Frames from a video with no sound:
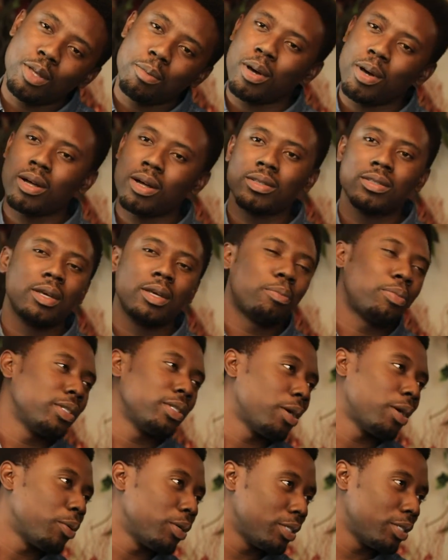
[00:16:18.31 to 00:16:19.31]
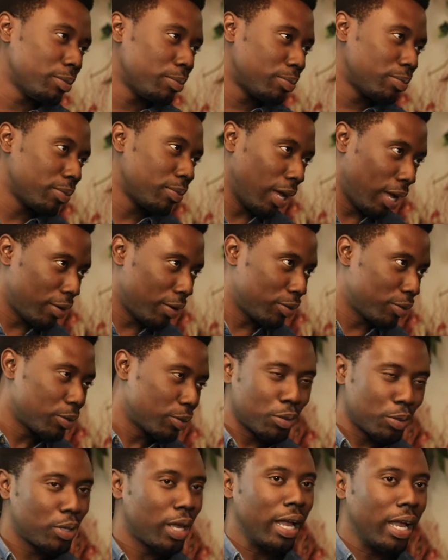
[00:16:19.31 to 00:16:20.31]
about the uh, praise and worship kind of
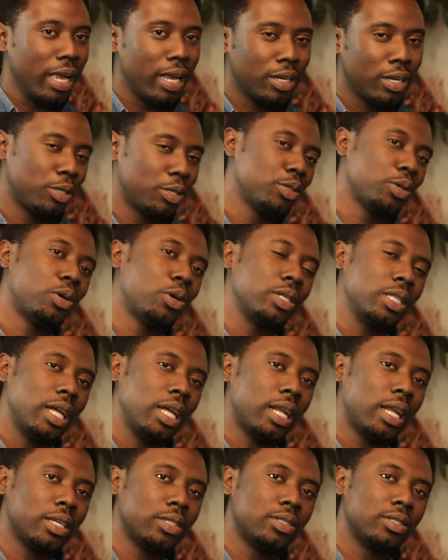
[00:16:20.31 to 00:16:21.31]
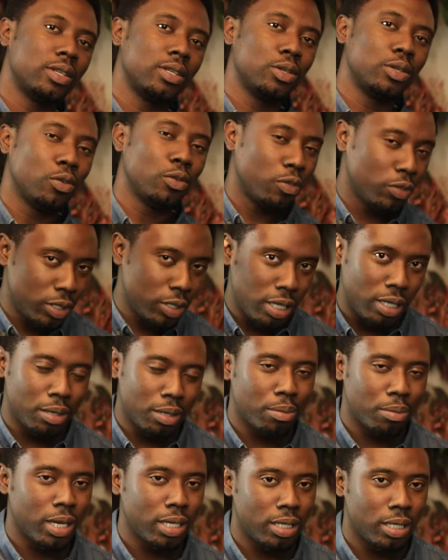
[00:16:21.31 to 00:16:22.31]
song. No, you're hearing a song that has you've
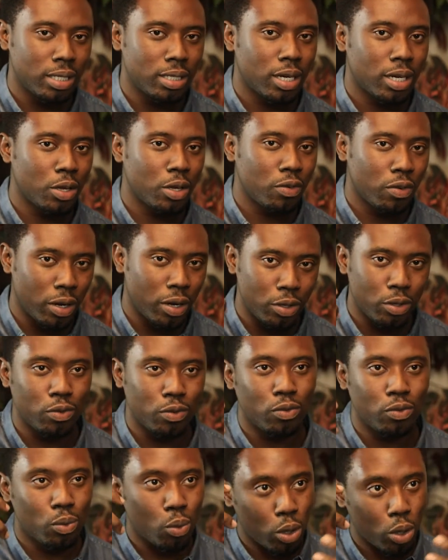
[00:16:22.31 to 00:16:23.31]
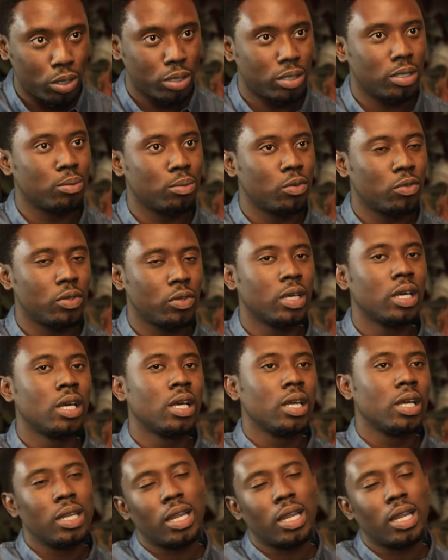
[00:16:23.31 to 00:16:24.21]
seen the message now. You've heard, you've watched the movie.